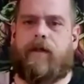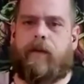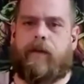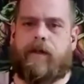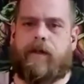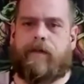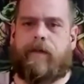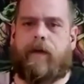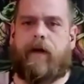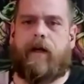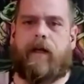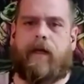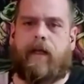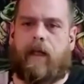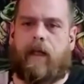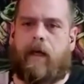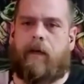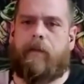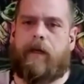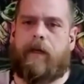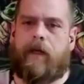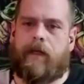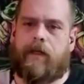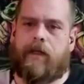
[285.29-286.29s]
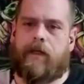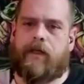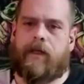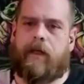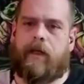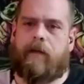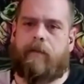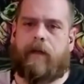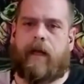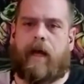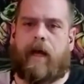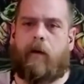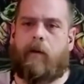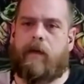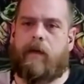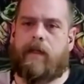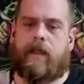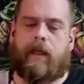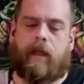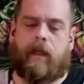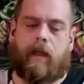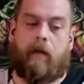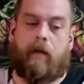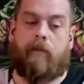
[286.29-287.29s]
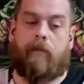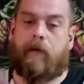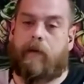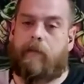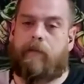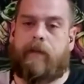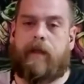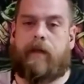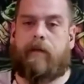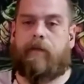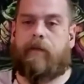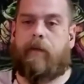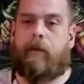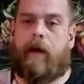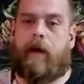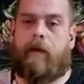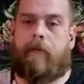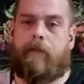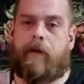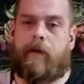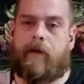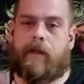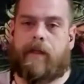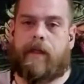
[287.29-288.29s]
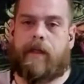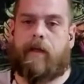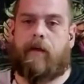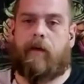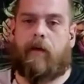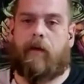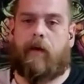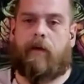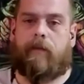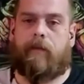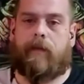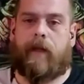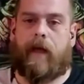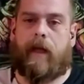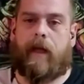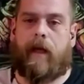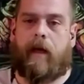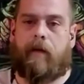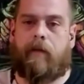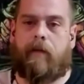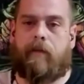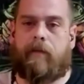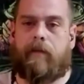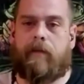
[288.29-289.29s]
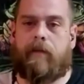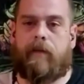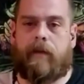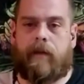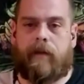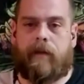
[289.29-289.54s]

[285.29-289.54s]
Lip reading: It was very clubby and shit, but I always loved the beat from that first single off that album.